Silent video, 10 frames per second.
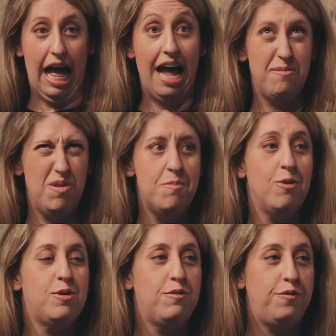I am the
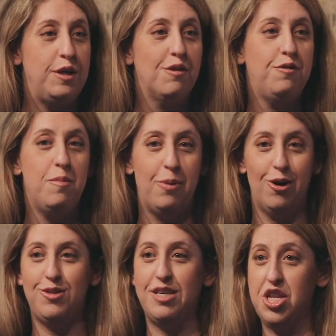most fearful
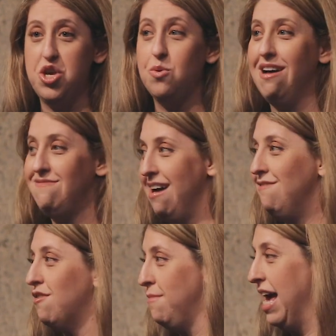person you have
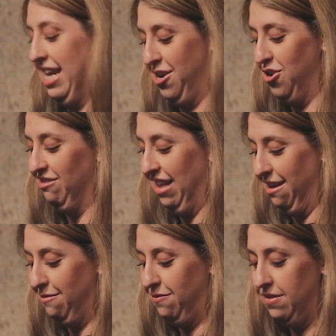ever met in your
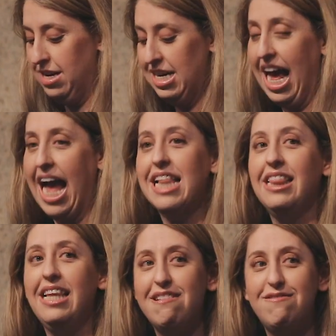life. I
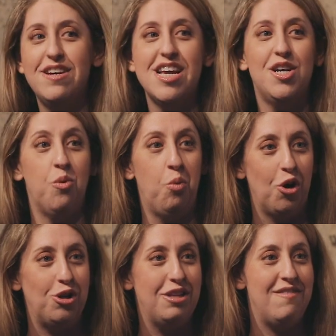live in a
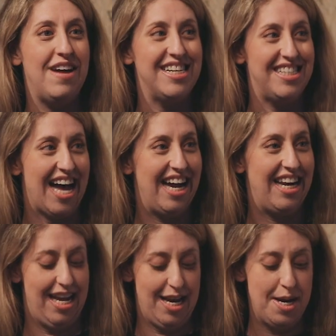world of
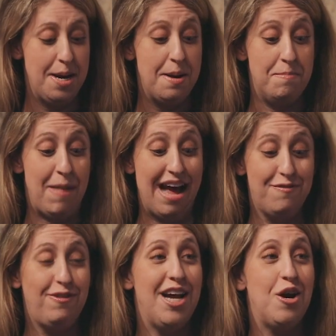anxiety. My
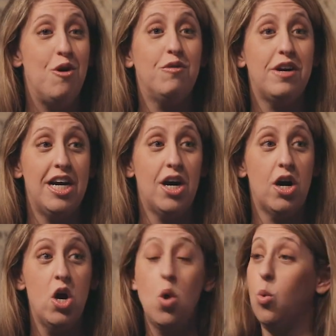flight over
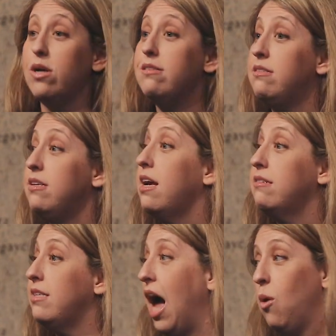here was
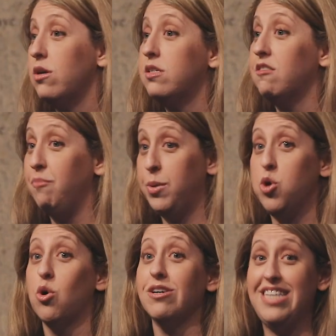6 hours of
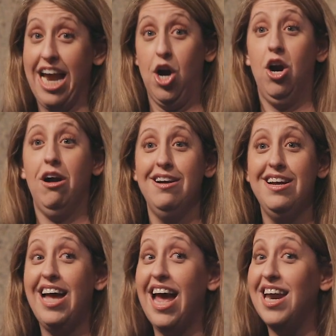pure terror,
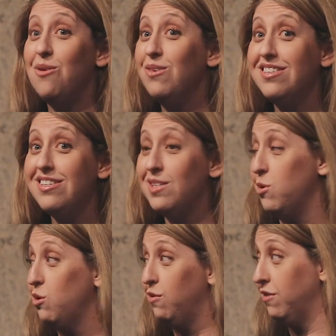and it was a
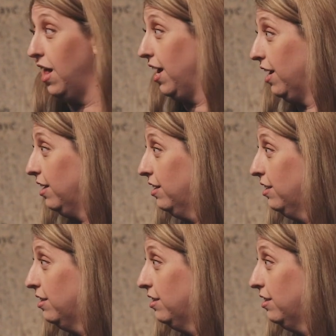smooth flight.